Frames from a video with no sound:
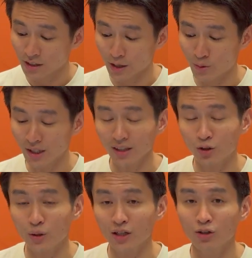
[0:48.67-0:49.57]
Okay, we take a
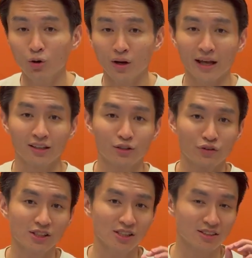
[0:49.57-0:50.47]
quick look at the
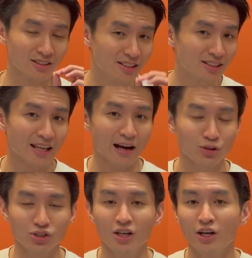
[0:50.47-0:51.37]
differences in these
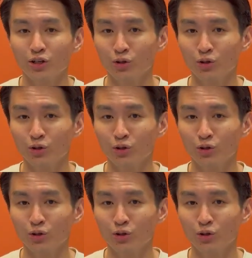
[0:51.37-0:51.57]
layouts.